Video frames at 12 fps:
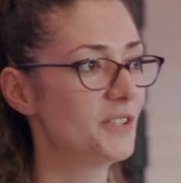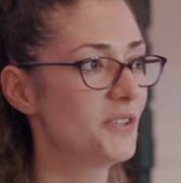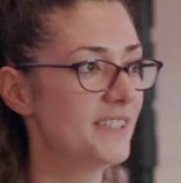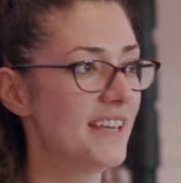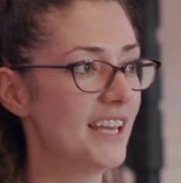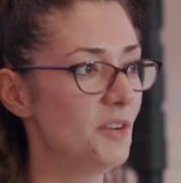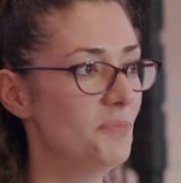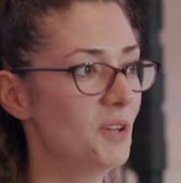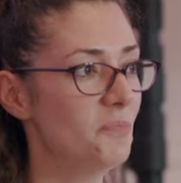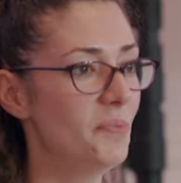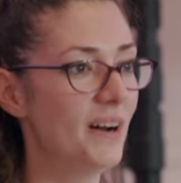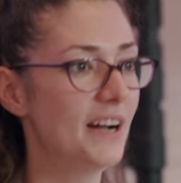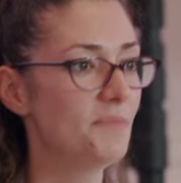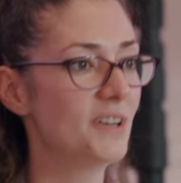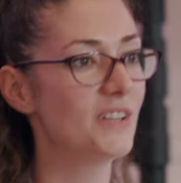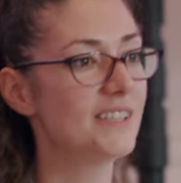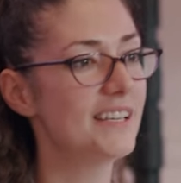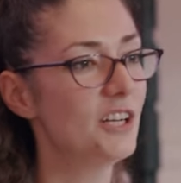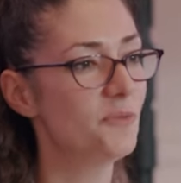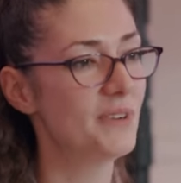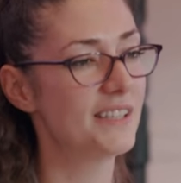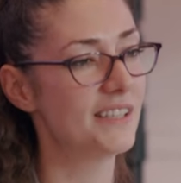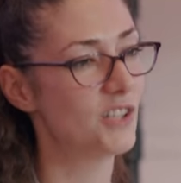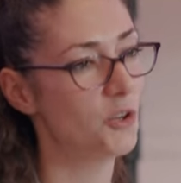We are active with the group
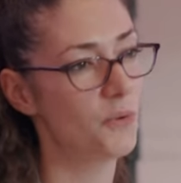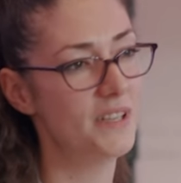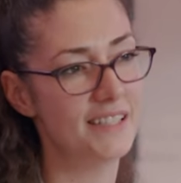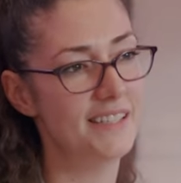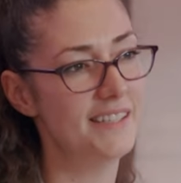in several